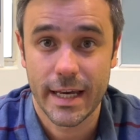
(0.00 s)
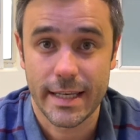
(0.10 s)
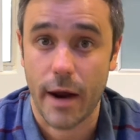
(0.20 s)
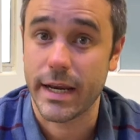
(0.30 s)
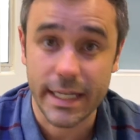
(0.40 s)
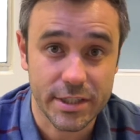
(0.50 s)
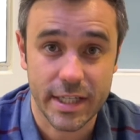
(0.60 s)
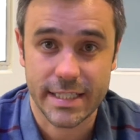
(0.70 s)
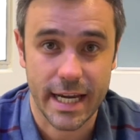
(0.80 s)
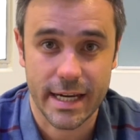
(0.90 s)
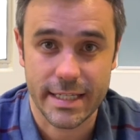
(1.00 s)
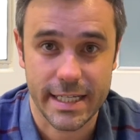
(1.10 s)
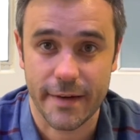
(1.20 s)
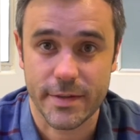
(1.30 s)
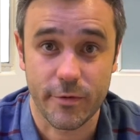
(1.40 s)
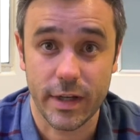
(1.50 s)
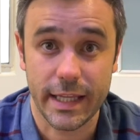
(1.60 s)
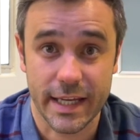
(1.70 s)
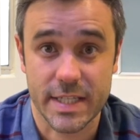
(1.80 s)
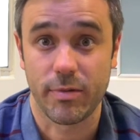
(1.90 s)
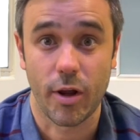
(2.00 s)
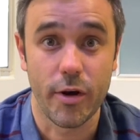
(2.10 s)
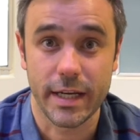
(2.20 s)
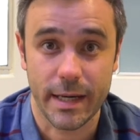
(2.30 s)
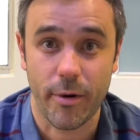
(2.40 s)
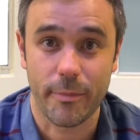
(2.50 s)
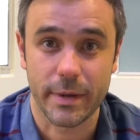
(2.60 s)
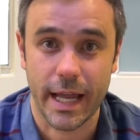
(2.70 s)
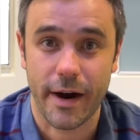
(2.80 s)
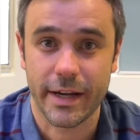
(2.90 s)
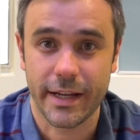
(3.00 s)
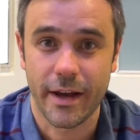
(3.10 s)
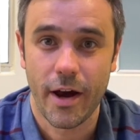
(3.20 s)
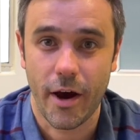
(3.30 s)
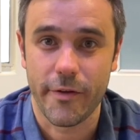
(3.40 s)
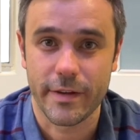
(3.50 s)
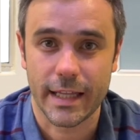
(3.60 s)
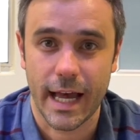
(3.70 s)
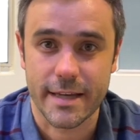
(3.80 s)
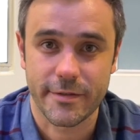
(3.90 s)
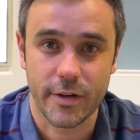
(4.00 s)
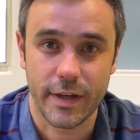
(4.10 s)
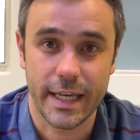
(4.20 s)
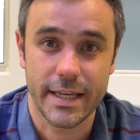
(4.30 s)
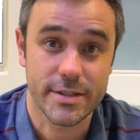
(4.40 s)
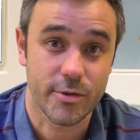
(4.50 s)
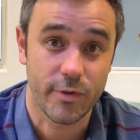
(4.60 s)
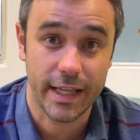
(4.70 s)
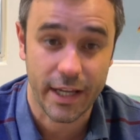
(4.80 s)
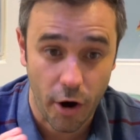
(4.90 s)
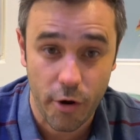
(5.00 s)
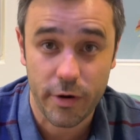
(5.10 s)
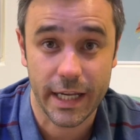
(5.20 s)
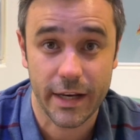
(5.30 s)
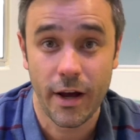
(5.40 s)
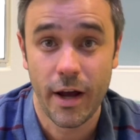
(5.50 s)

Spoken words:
Now, niche tech ETFs have really exploded in popularity over the last few years to really hone in